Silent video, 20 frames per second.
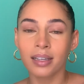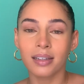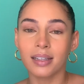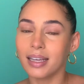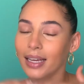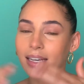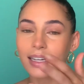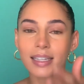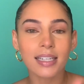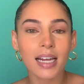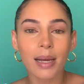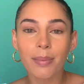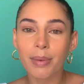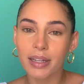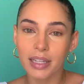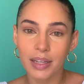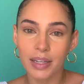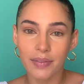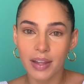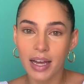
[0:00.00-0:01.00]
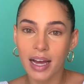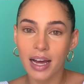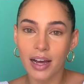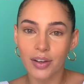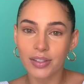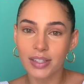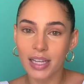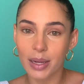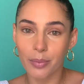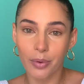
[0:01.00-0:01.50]
Anytime I leave the
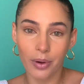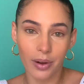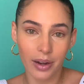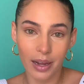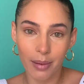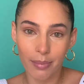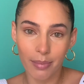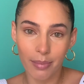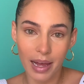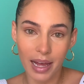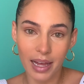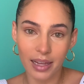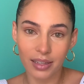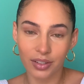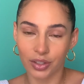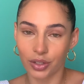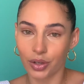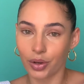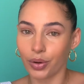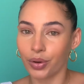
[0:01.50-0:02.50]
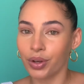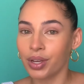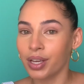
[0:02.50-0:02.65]
house, I'm wearing a mask, so